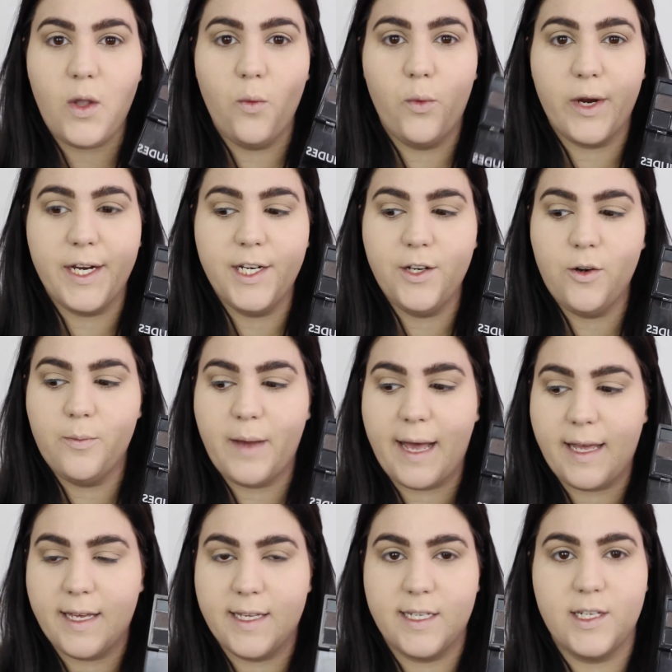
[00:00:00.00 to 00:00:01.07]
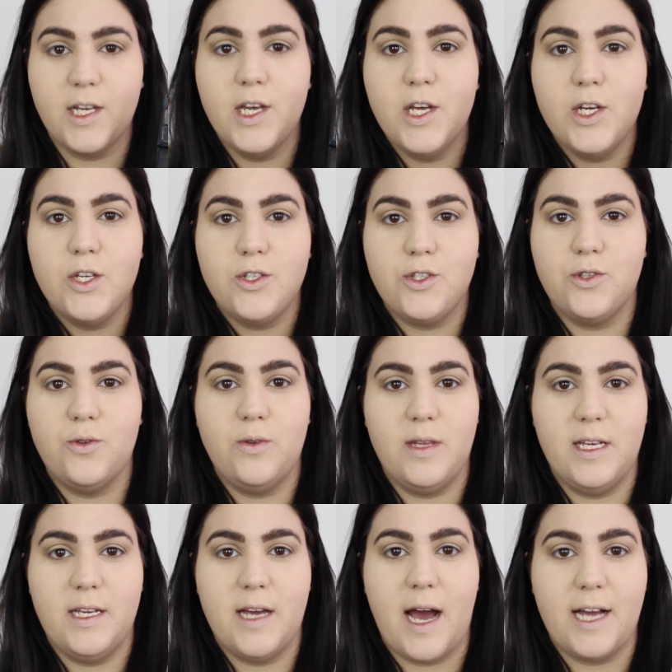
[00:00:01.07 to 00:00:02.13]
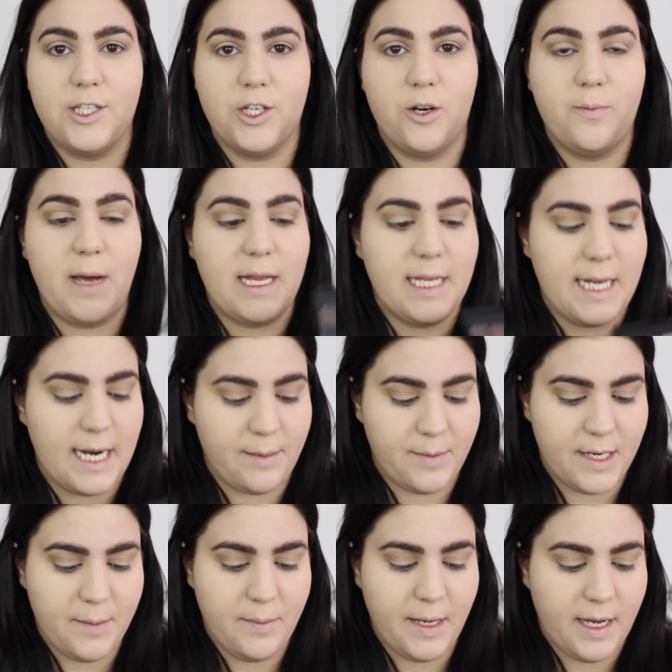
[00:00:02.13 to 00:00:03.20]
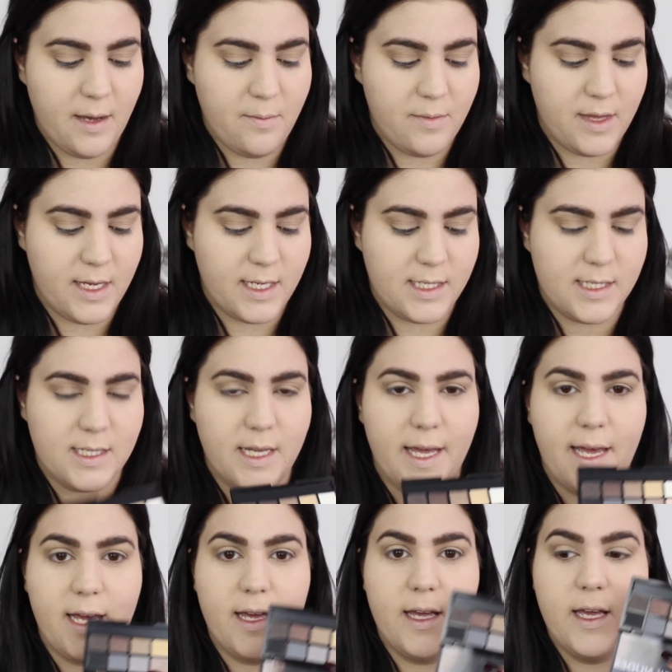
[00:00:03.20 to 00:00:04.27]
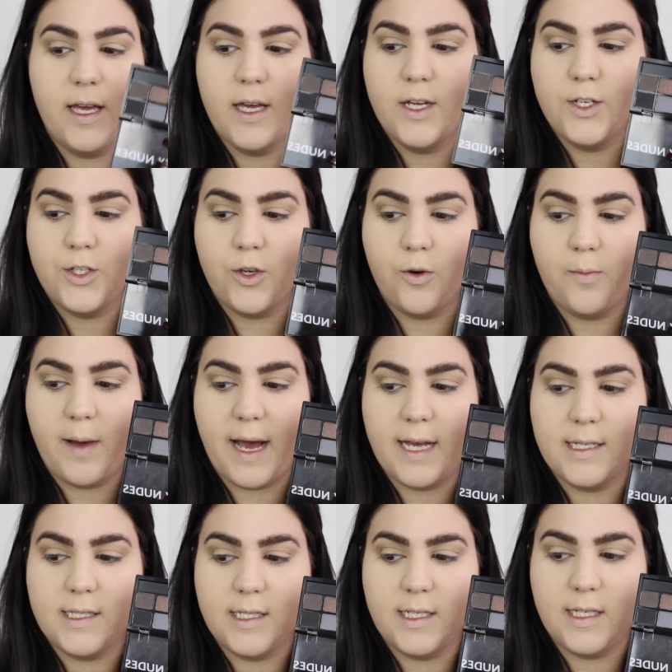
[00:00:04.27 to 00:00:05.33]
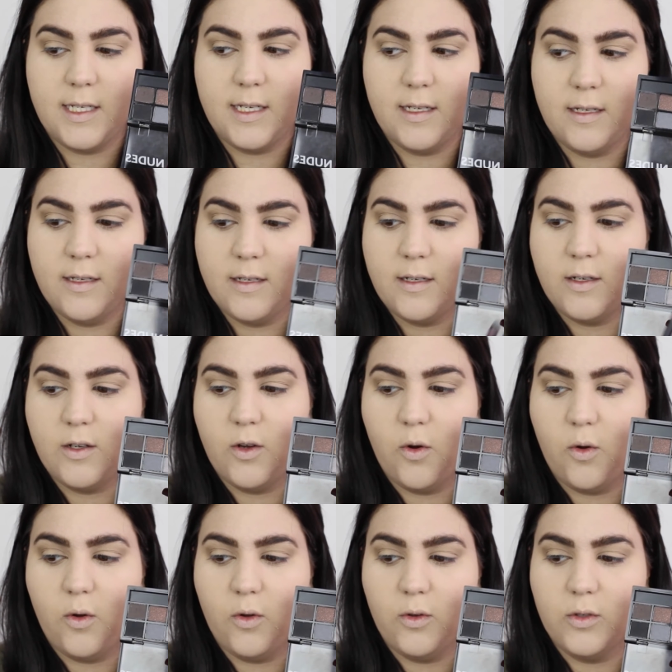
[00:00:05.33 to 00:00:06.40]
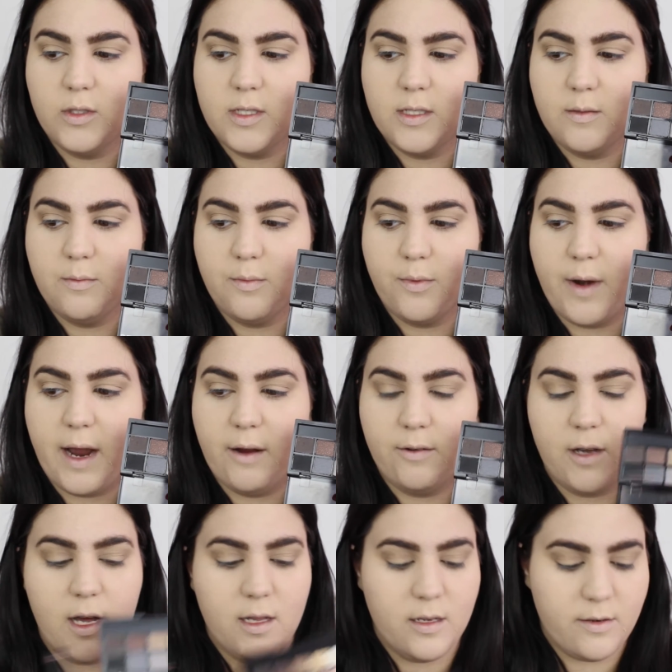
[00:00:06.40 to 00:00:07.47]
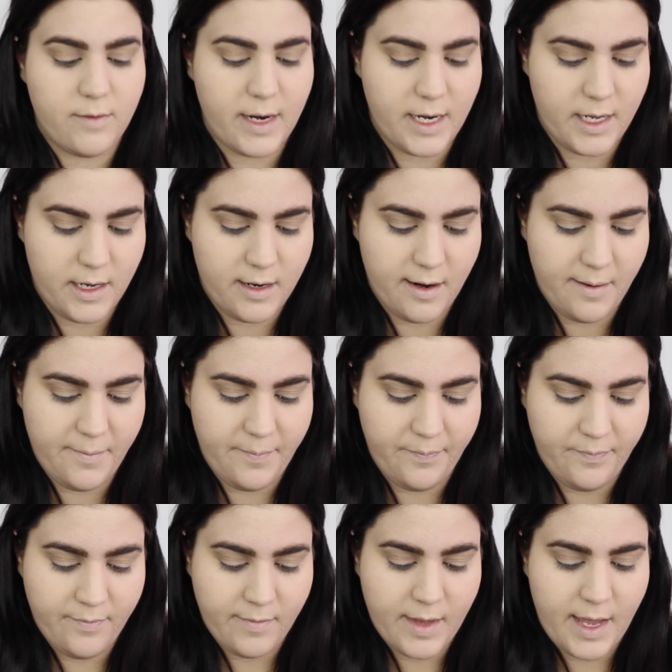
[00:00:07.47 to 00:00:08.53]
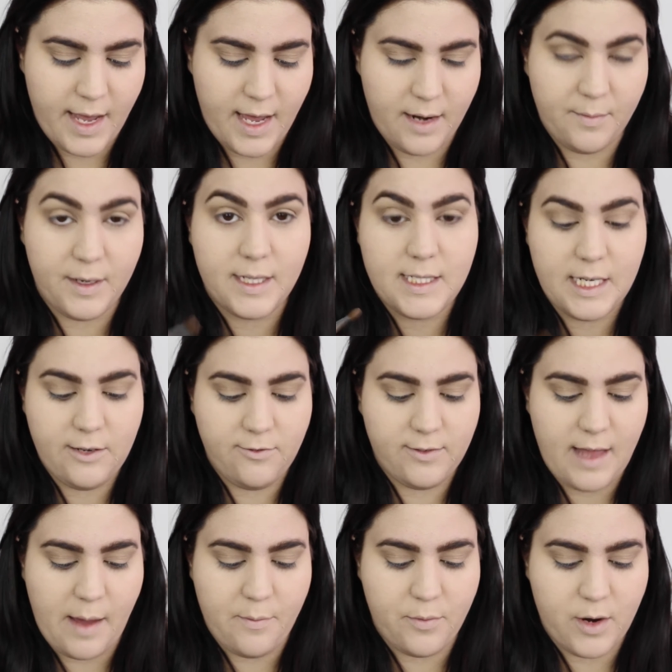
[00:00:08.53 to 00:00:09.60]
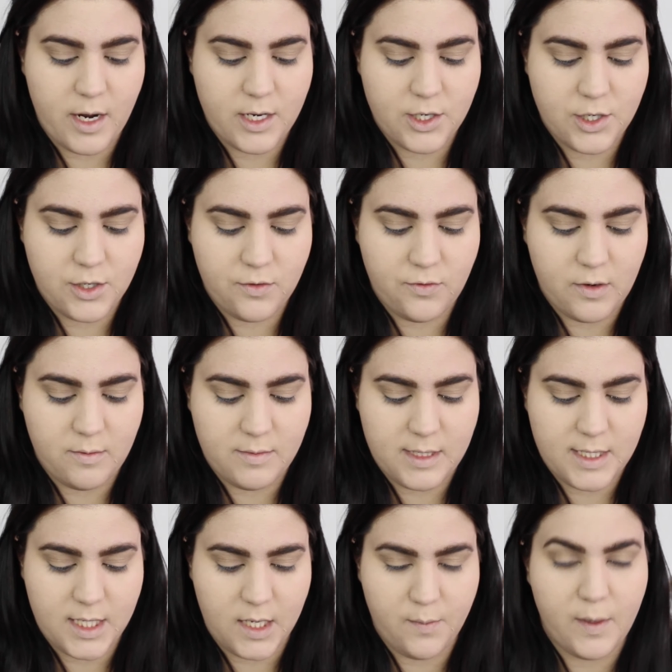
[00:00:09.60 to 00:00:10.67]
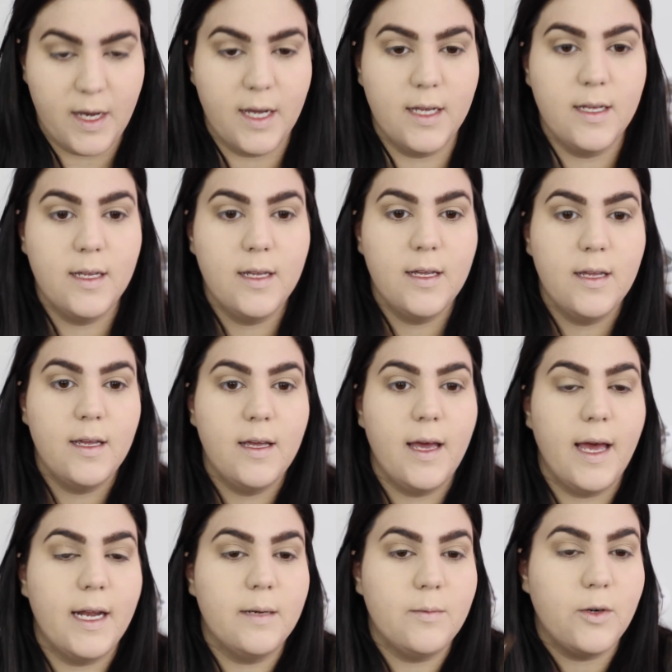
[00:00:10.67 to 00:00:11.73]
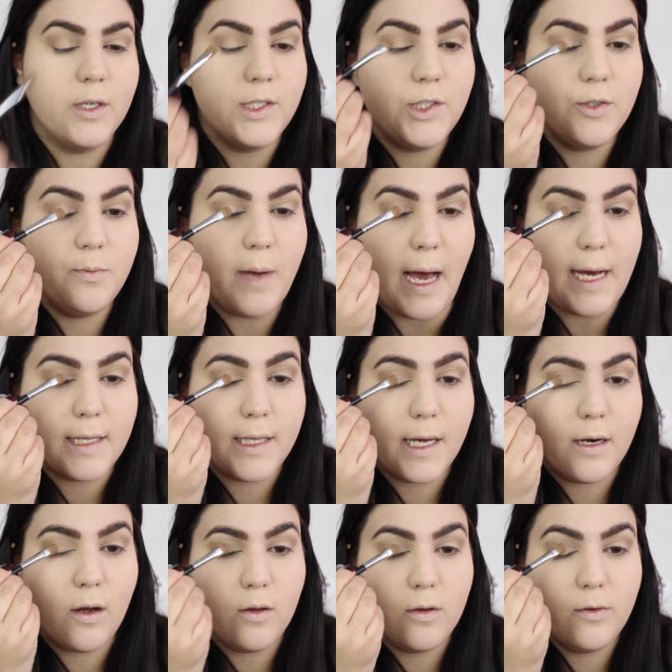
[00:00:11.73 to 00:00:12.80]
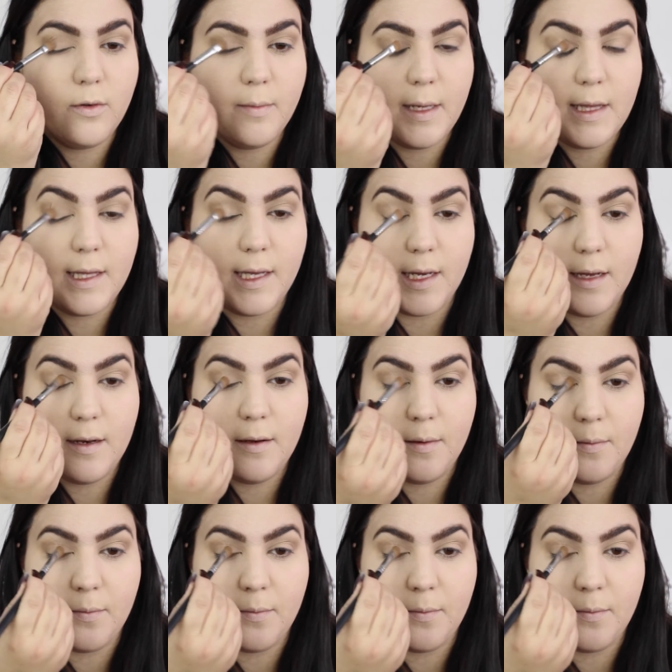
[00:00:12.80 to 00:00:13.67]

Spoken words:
we're going to go back into the eyeshadow palette, and I'm going to pick up this like topazzy gold brown color right here. And I'm going to take a flat brush from Sigma, and I'm going to pack that all over my lid.